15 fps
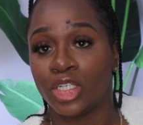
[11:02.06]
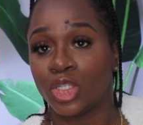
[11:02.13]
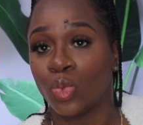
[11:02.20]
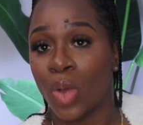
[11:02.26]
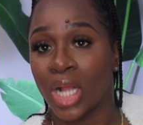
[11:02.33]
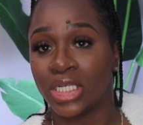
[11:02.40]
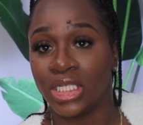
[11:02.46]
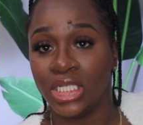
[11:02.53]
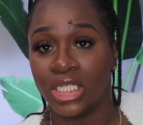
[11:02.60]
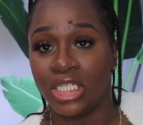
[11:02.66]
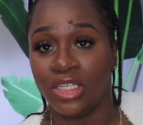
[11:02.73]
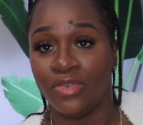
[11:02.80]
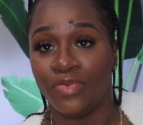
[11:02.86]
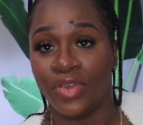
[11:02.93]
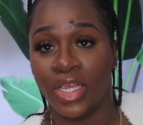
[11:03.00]
just watching
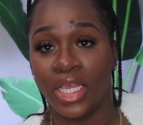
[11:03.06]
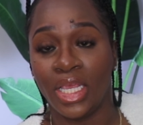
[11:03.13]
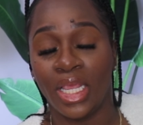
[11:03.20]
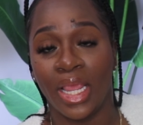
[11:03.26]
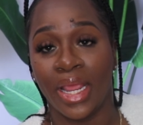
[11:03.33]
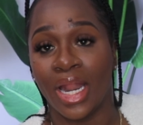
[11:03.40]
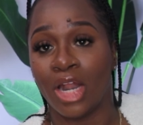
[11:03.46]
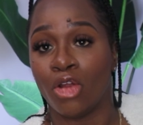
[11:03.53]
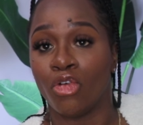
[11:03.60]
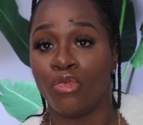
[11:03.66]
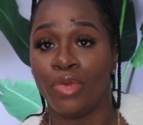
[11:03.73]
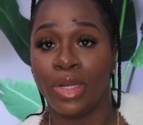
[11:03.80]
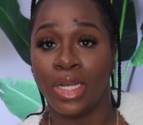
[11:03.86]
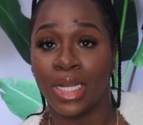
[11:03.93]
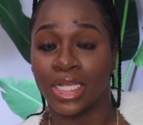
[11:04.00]
TV and I don't
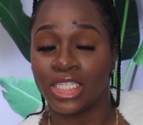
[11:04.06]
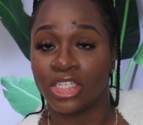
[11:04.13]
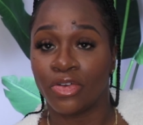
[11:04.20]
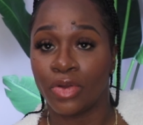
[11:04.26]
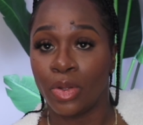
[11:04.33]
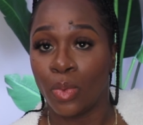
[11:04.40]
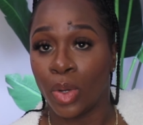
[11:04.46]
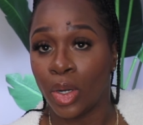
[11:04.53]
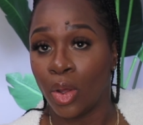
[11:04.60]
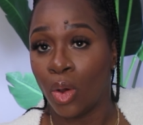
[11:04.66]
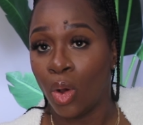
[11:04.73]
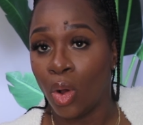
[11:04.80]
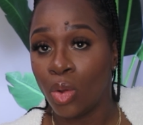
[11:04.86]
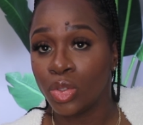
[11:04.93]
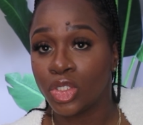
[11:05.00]
really necessarily want to
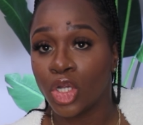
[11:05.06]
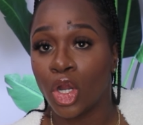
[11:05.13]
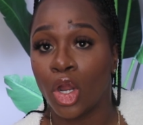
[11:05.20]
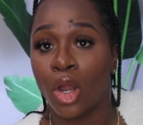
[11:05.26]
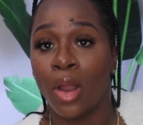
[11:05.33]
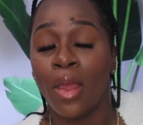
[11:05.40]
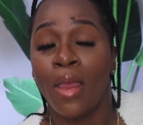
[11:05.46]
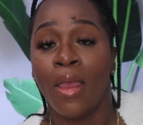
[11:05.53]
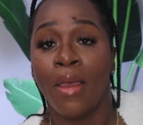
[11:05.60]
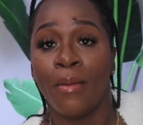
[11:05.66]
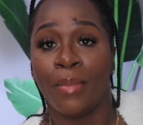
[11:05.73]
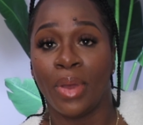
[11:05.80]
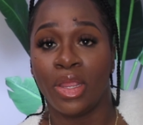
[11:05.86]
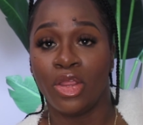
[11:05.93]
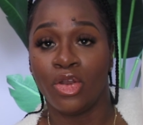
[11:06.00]
hold her,
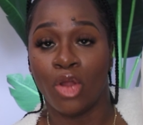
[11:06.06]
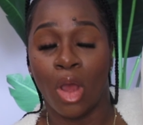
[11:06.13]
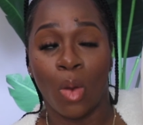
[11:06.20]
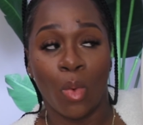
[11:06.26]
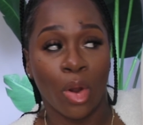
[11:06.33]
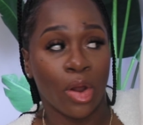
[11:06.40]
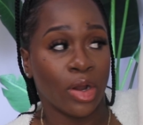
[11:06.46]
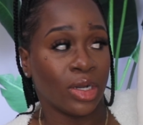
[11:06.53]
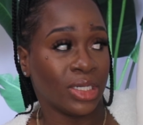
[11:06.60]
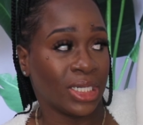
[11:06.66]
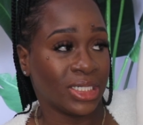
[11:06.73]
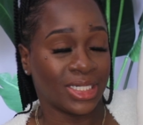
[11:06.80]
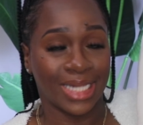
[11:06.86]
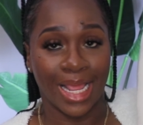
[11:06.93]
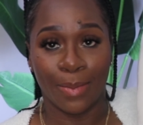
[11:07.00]
but you know, I want her to
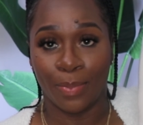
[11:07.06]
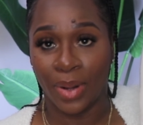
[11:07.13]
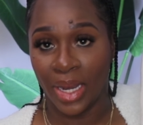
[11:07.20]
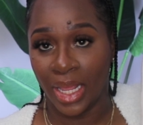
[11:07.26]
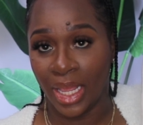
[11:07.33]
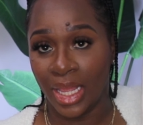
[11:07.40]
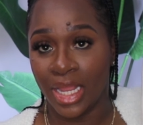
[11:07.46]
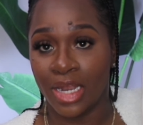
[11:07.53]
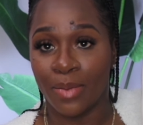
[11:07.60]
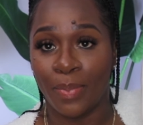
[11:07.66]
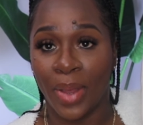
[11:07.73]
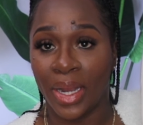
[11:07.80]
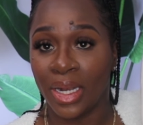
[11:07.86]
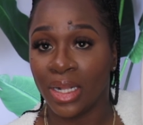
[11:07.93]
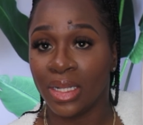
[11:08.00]
just like play
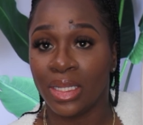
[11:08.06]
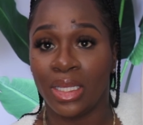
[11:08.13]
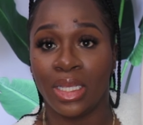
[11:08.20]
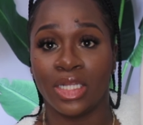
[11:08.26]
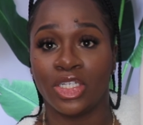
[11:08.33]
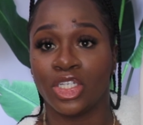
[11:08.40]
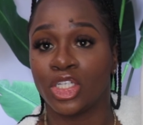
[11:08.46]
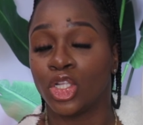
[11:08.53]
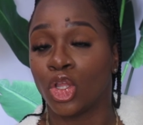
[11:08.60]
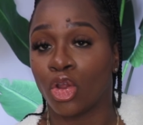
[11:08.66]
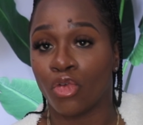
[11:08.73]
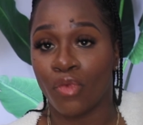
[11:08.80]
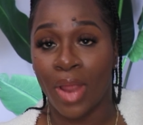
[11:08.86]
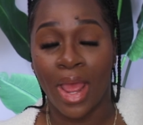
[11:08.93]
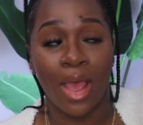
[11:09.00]
independently and just
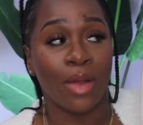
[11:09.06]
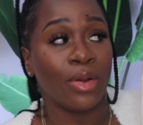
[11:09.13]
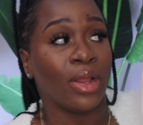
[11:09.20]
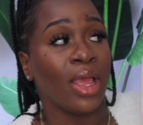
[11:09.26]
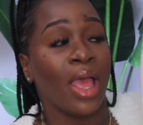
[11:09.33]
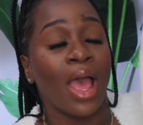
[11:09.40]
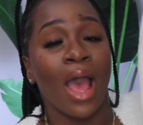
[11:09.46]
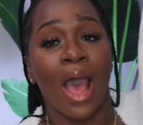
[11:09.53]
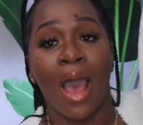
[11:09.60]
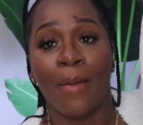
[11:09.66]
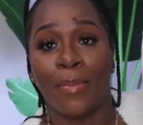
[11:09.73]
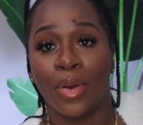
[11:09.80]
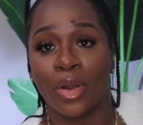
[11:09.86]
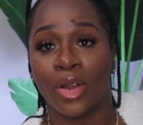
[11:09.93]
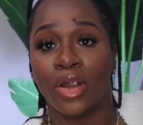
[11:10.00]
look around. I
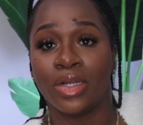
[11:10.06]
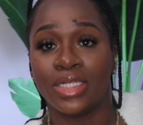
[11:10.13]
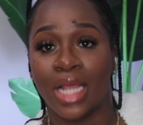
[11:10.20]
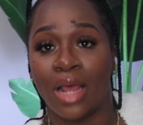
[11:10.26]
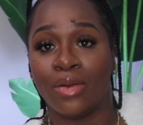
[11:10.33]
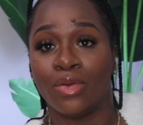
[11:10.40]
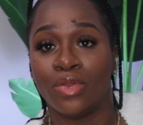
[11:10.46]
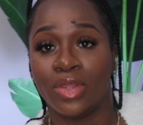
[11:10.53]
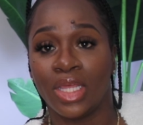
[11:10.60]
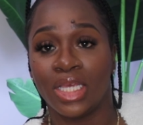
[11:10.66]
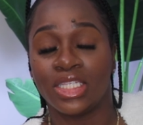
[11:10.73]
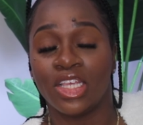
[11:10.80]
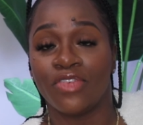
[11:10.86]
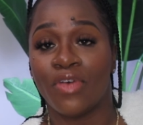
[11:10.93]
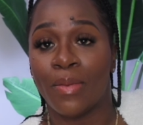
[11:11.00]
put her down on
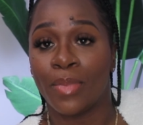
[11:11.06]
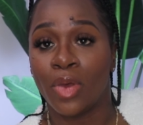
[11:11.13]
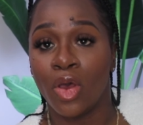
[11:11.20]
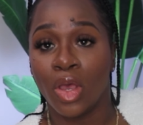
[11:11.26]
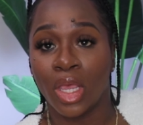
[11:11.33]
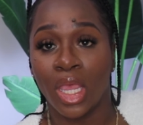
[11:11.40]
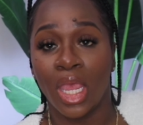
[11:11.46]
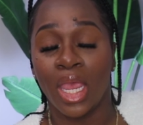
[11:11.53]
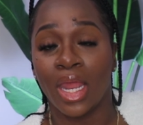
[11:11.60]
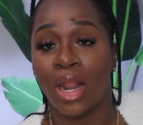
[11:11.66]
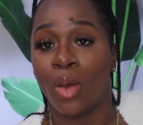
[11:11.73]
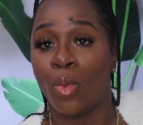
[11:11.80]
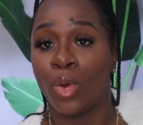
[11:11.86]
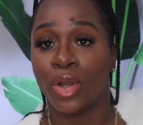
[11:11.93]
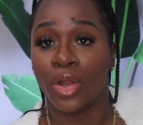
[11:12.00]
this if I'm cooking and
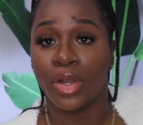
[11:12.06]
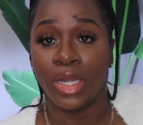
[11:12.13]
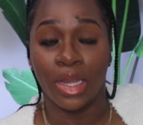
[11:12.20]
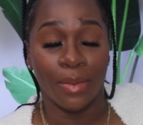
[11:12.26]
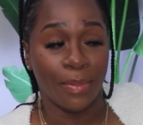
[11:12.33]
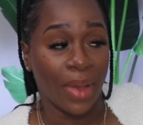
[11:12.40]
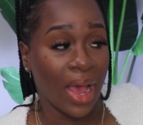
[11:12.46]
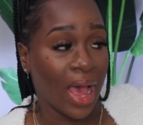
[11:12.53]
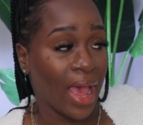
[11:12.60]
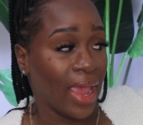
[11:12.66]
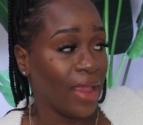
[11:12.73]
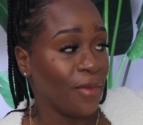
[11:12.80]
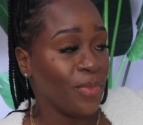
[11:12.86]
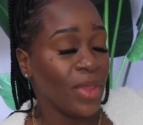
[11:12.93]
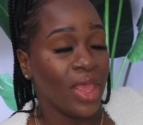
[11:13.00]
I want her
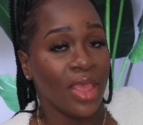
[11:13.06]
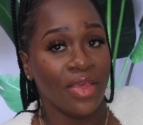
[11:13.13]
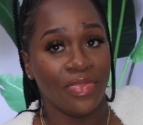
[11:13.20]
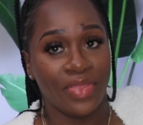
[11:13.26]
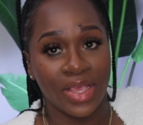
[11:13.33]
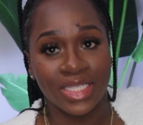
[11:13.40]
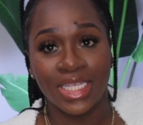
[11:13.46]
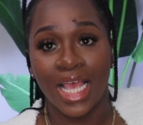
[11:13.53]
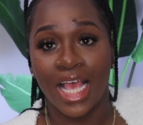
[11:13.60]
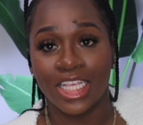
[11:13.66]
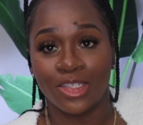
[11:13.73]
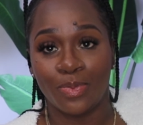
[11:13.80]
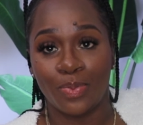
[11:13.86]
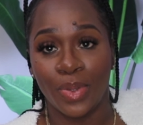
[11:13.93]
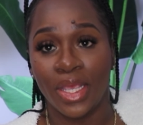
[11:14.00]
nearby. This
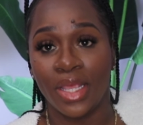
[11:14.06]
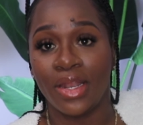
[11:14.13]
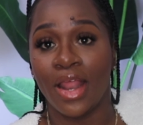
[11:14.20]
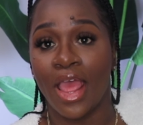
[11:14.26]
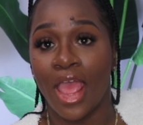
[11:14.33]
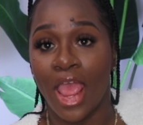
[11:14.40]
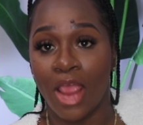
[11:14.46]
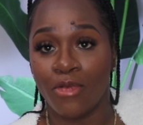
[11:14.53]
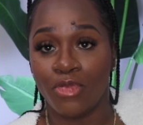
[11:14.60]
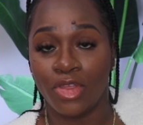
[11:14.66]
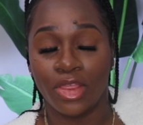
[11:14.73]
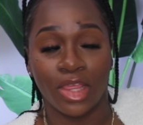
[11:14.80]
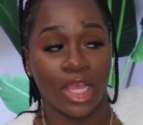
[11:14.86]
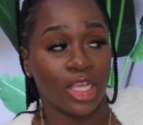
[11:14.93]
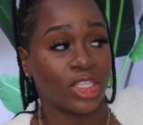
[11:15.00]
has been everything.